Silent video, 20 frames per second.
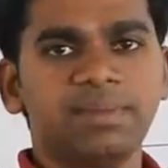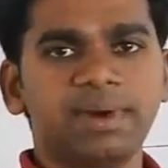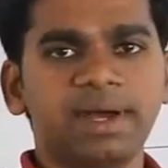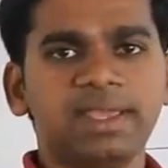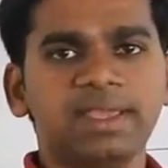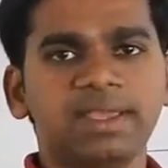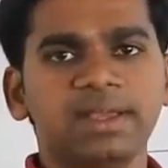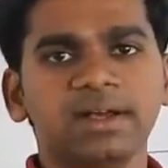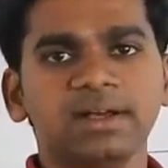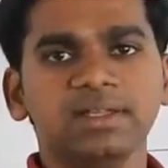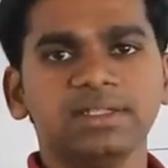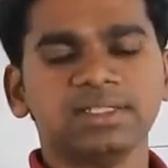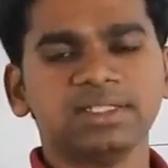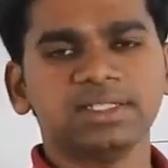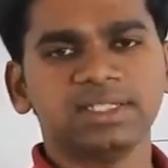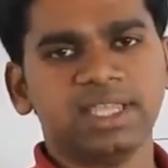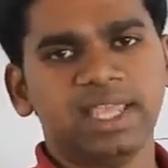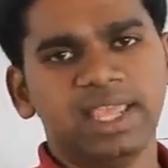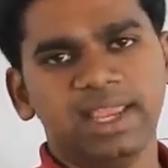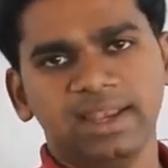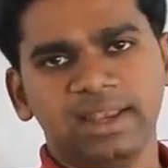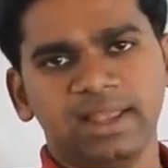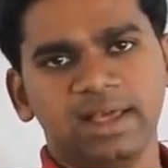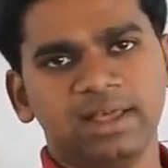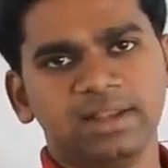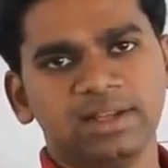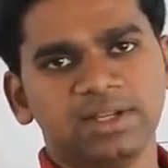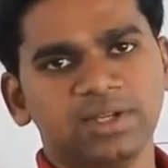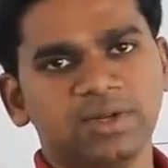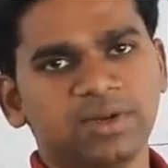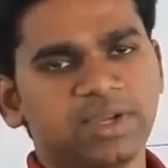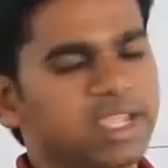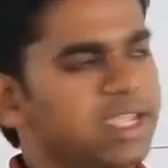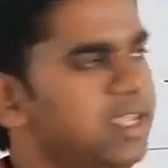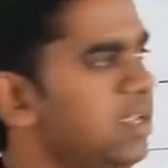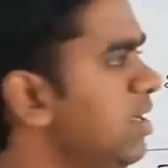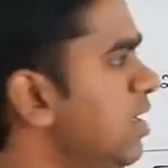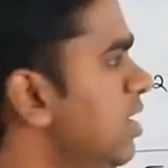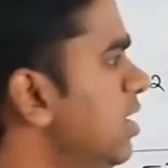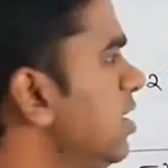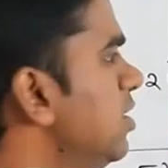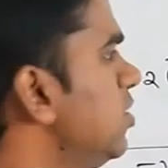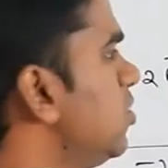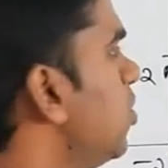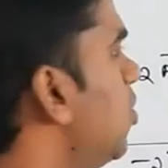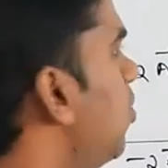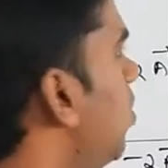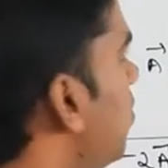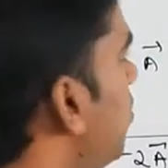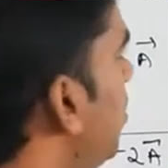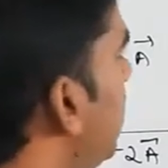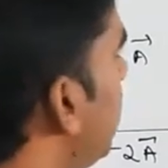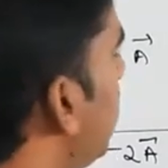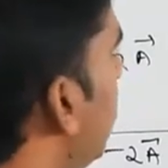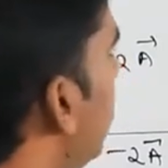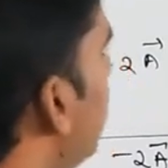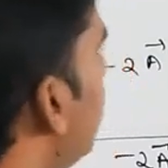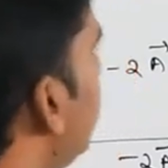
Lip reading: by a scale. Okay. So what we call